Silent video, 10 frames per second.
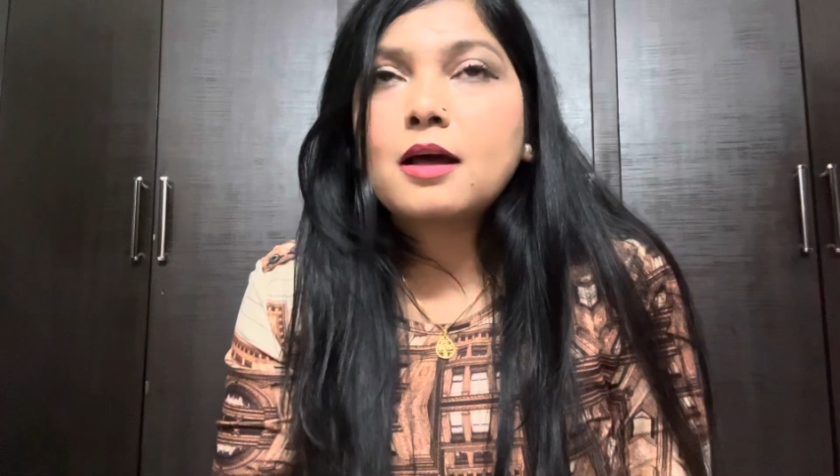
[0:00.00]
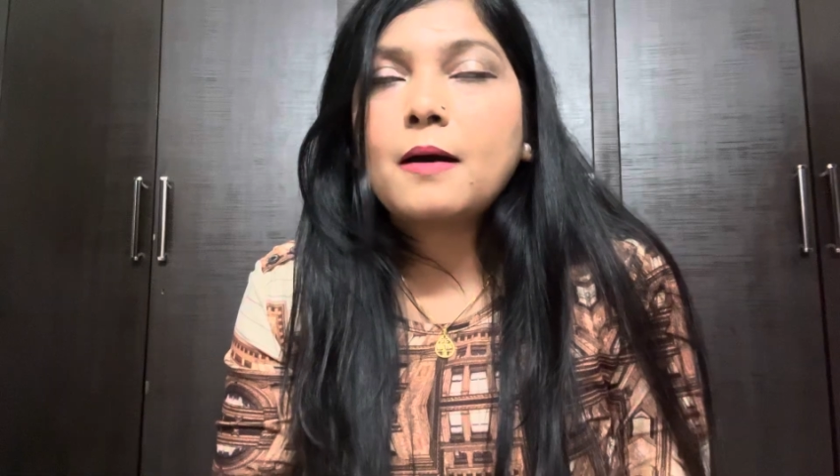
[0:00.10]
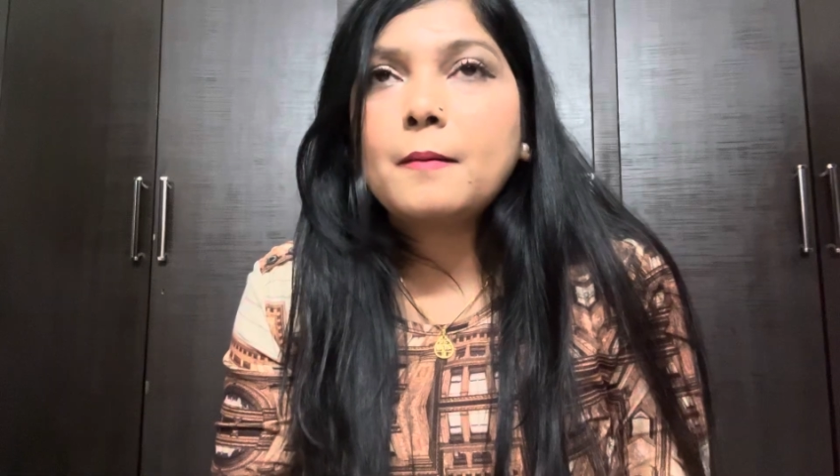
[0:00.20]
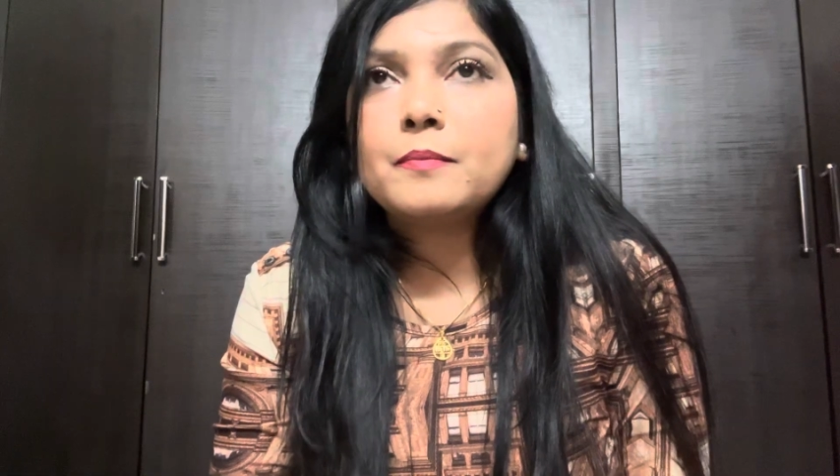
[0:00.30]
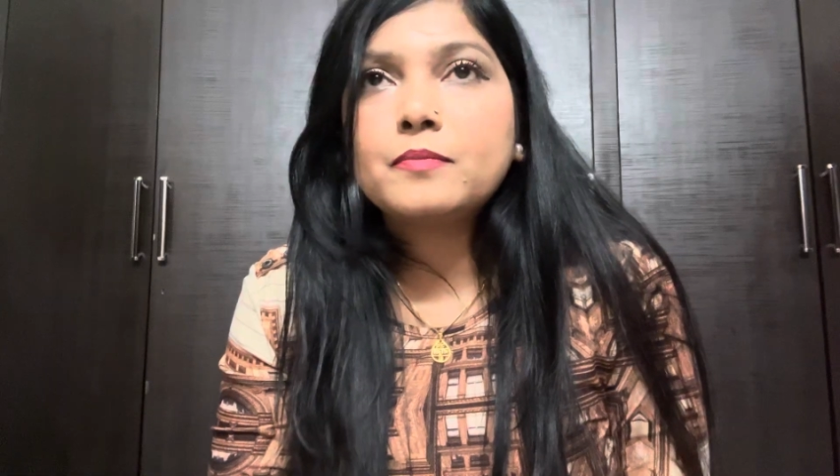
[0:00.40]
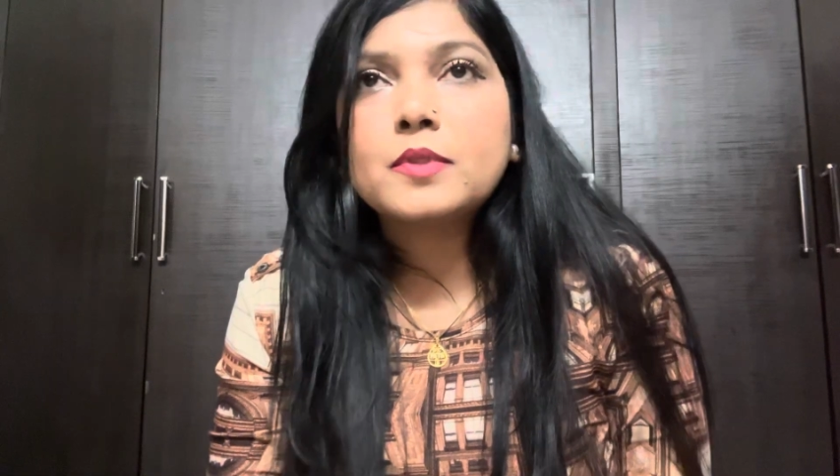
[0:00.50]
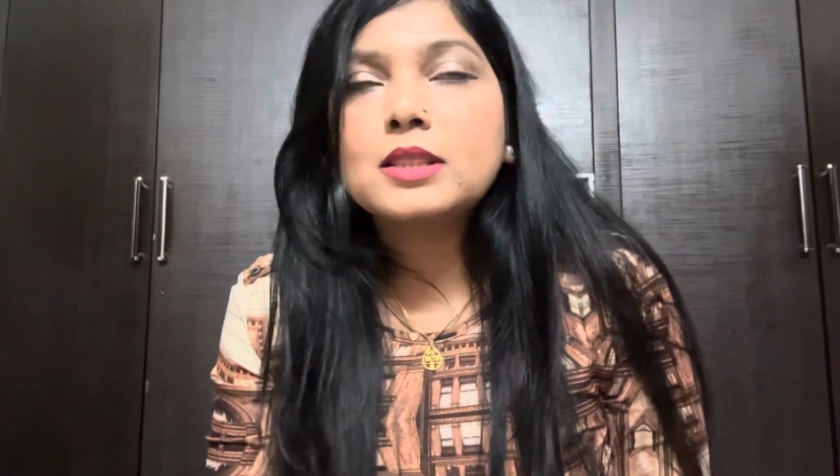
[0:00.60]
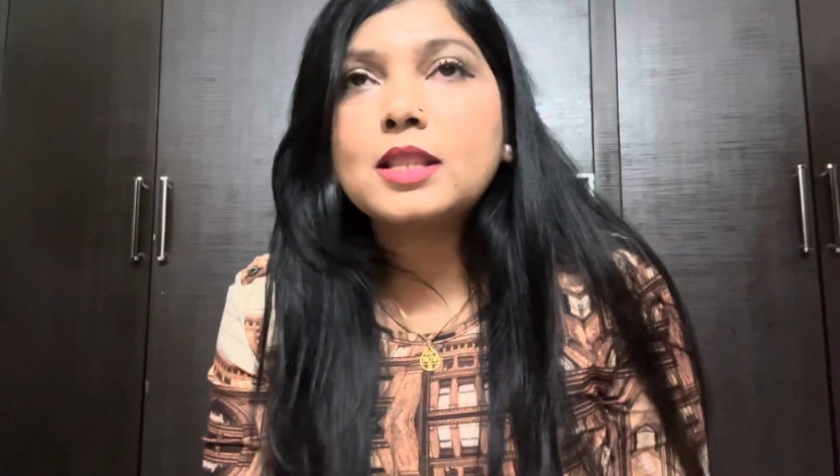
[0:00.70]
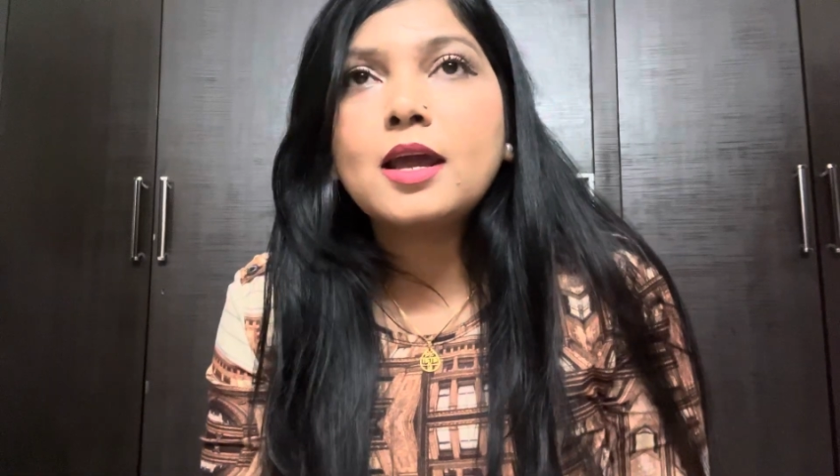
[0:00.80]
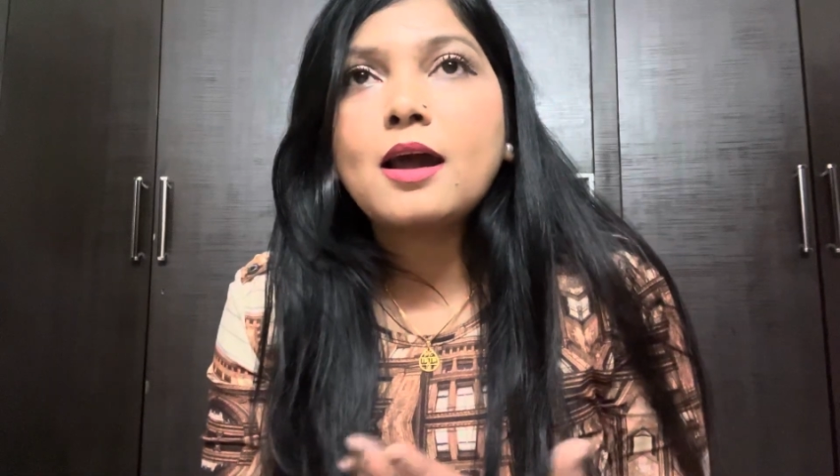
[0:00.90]
um,
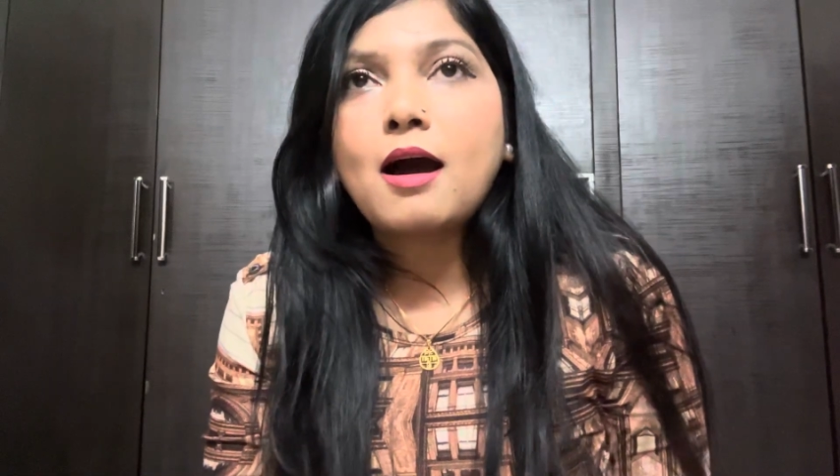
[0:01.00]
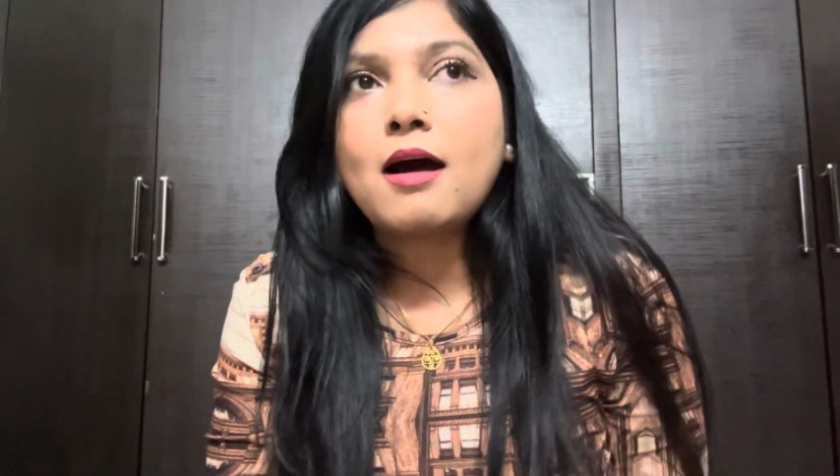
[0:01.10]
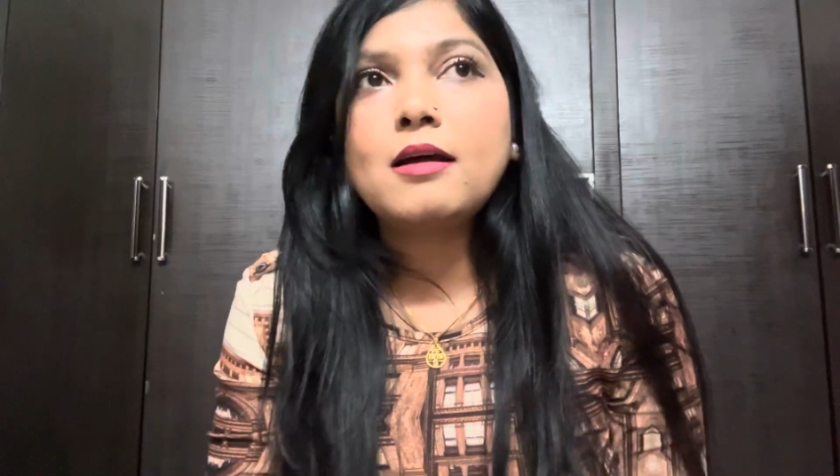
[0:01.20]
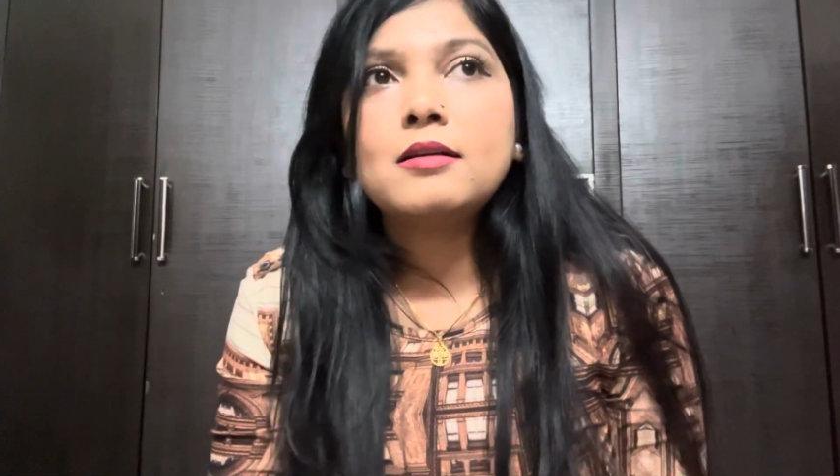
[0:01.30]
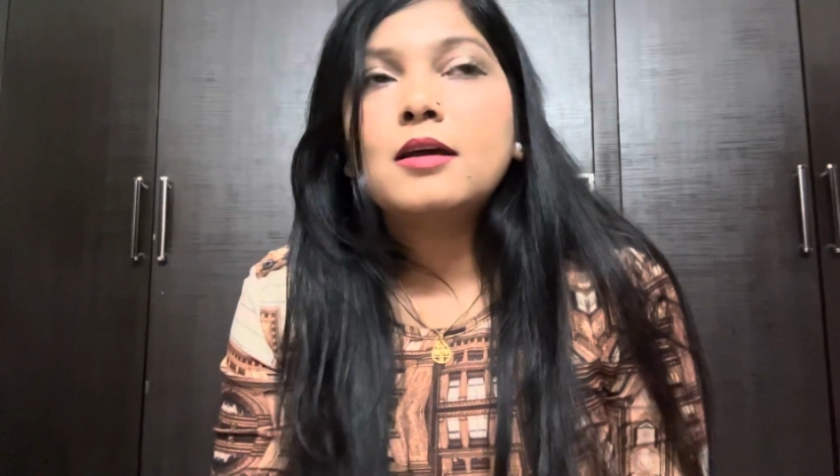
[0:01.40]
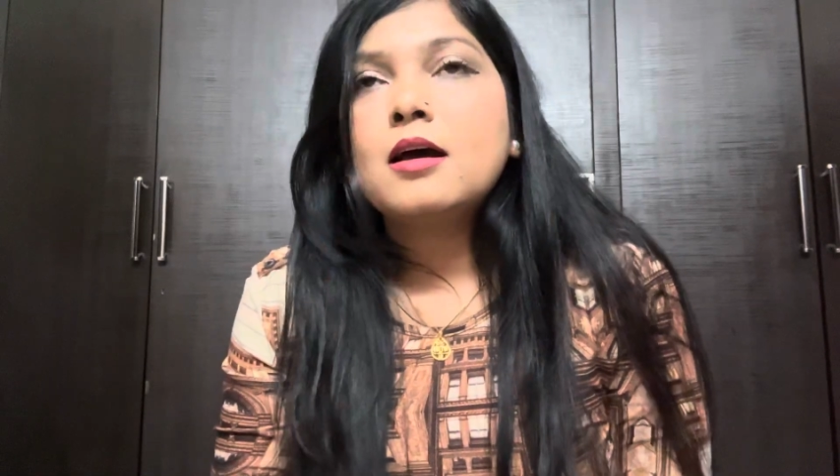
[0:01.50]
they are